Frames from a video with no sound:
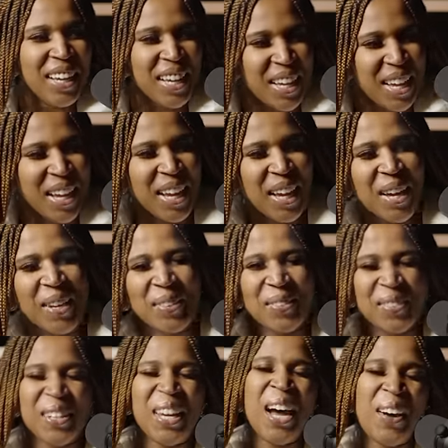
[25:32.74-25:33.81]
no. Hayden,
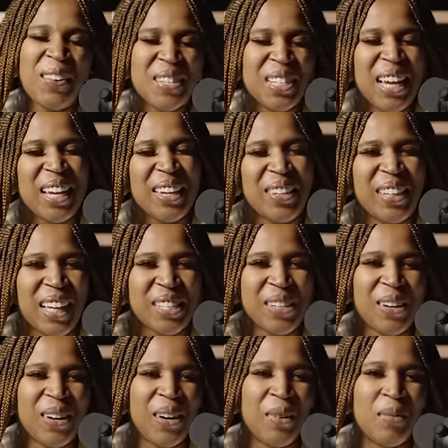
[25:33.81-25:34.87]
yeah, I was saying you like to
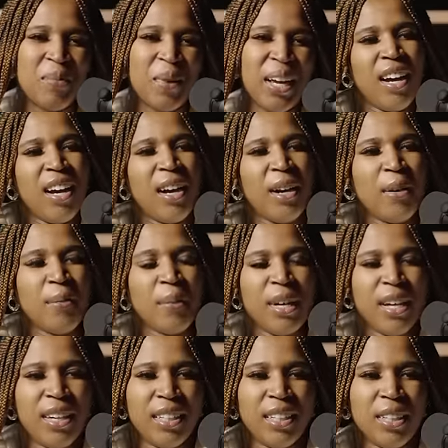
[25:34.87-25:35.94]
her, but um,
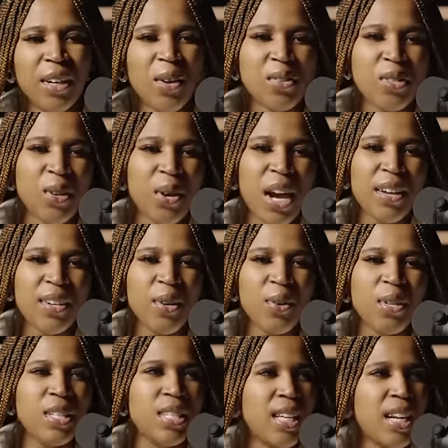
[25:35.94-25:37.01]
no. So I
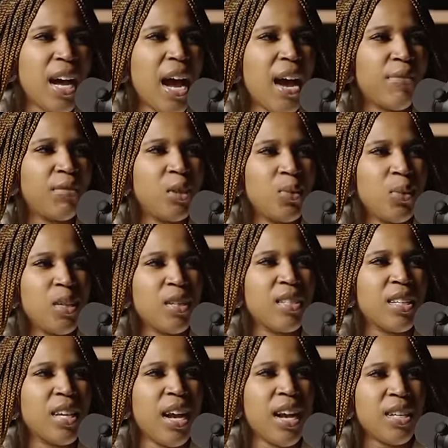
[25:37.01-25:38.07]
noticed that
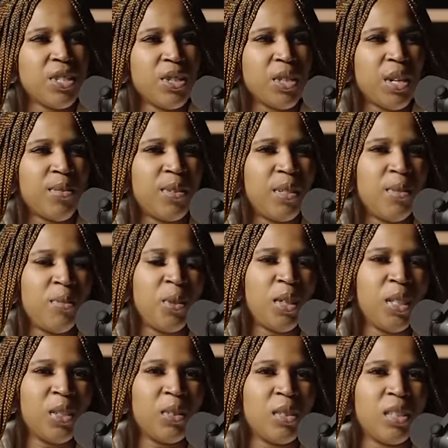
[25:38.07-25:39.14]
afterwards, guys are definitely more
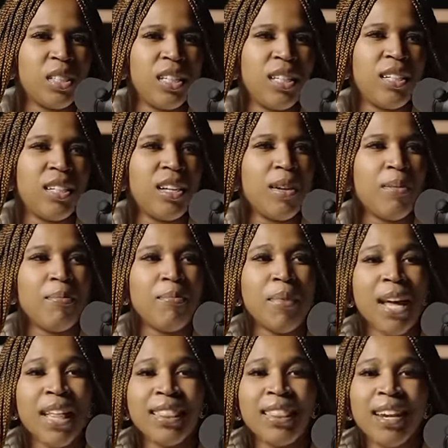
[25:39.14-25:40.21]
interested.
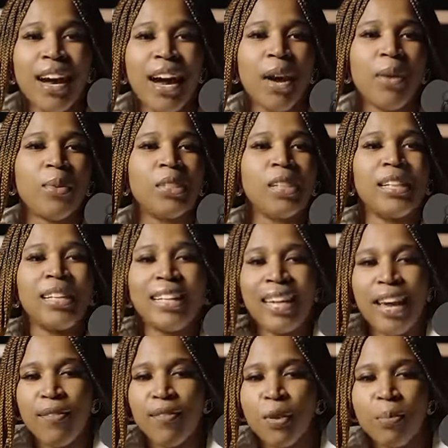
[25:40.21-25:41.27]
Men that I should
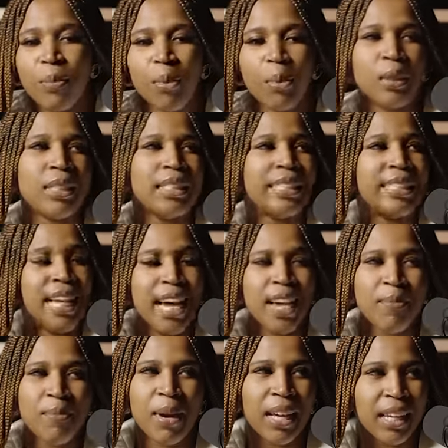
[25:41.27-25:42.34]
never pull a day
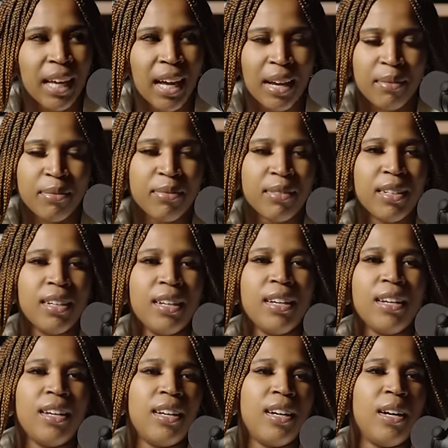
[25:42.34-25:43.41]
in my life
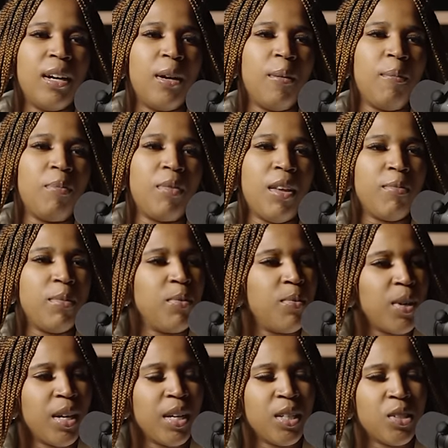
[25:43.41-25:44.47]
um, have been
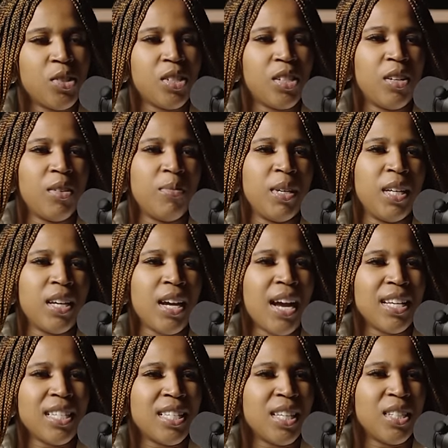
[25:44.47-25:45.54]
very interested in me.
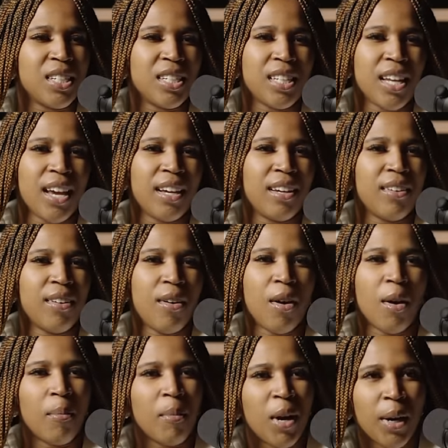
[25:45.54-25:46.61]
Guys that just like
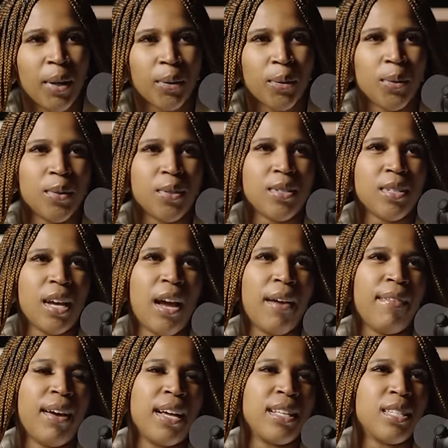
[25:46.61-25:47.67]
are models.
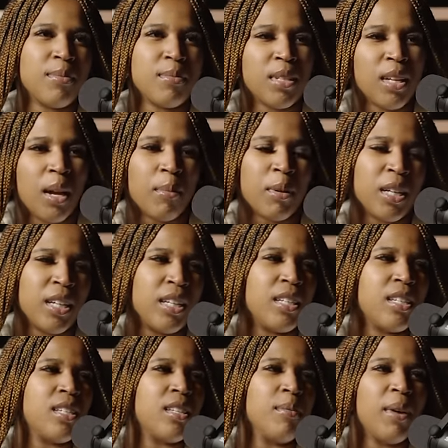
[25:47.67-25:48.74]
I've had some
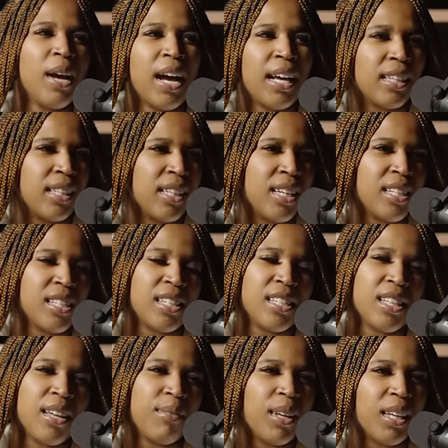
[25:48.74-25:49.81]
celebrities, some athletes, like
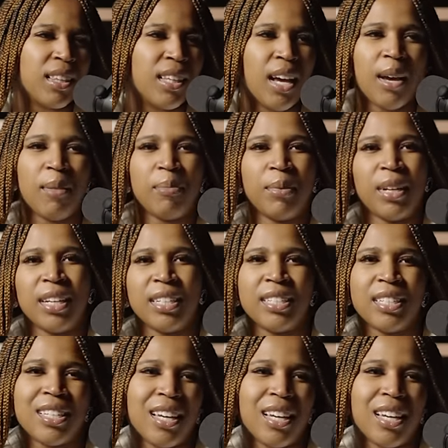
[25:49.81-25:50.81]
stuff like that. But I just